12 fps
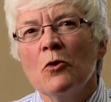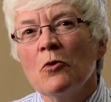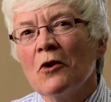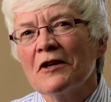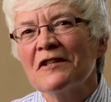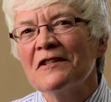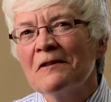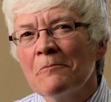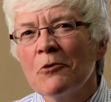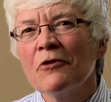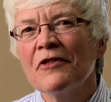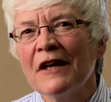Well, a
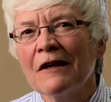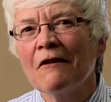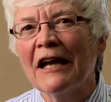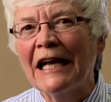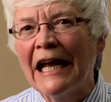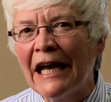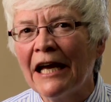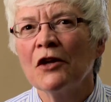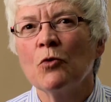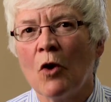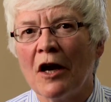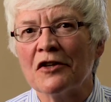simple thing like
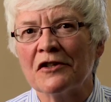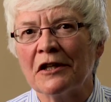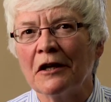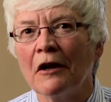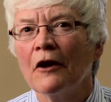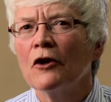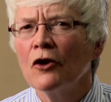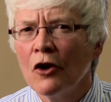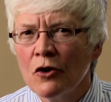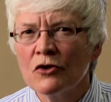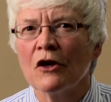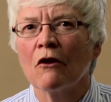hand washing
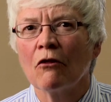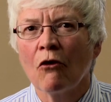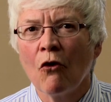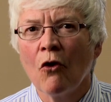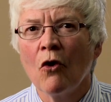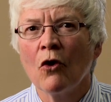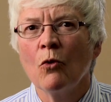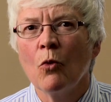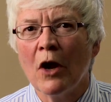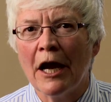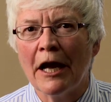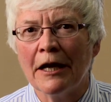goes a long
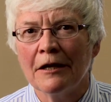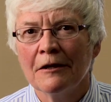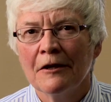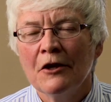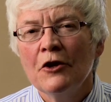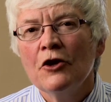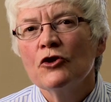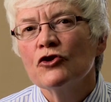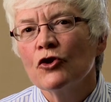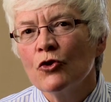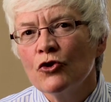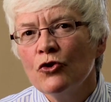way.
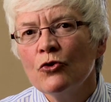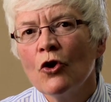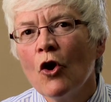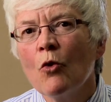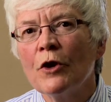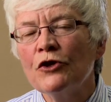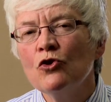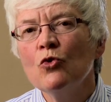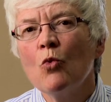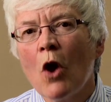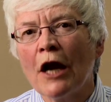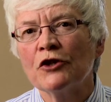So you know when
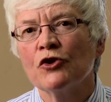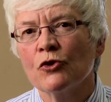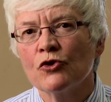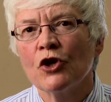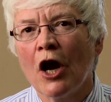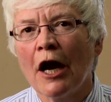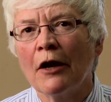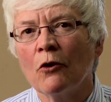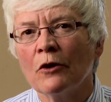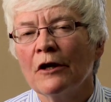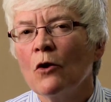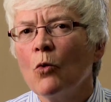you watch your
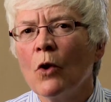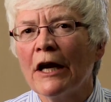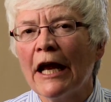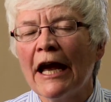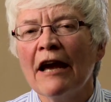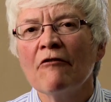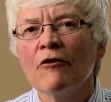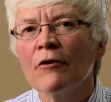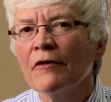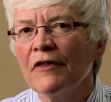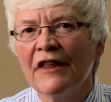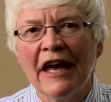child,
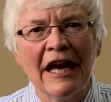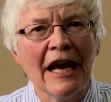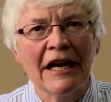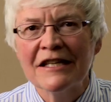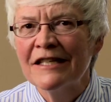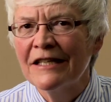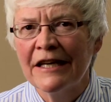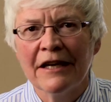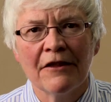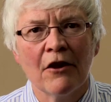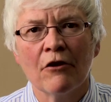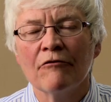whatever they see
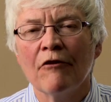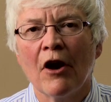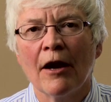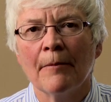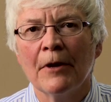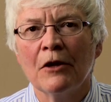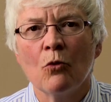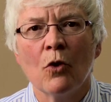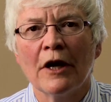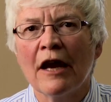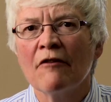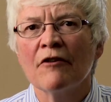in their environment,
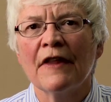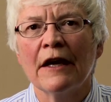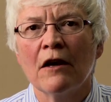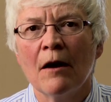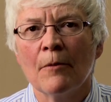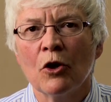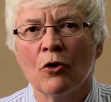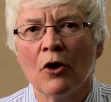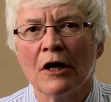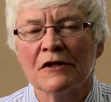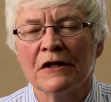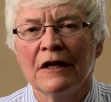whatever they come
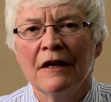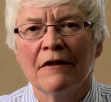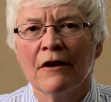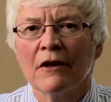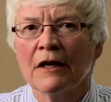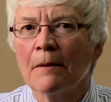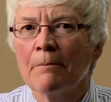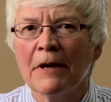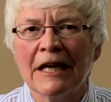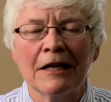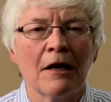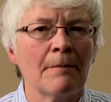across, they're going to
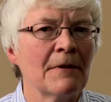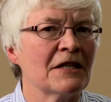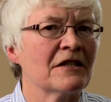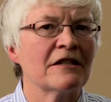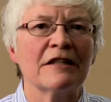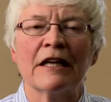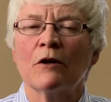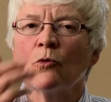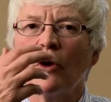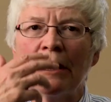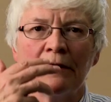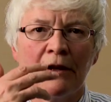pick it up and stick it
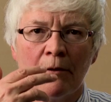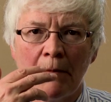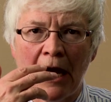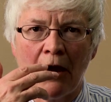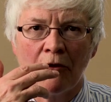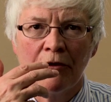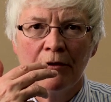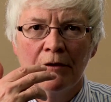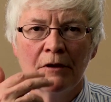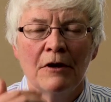right in their mouth.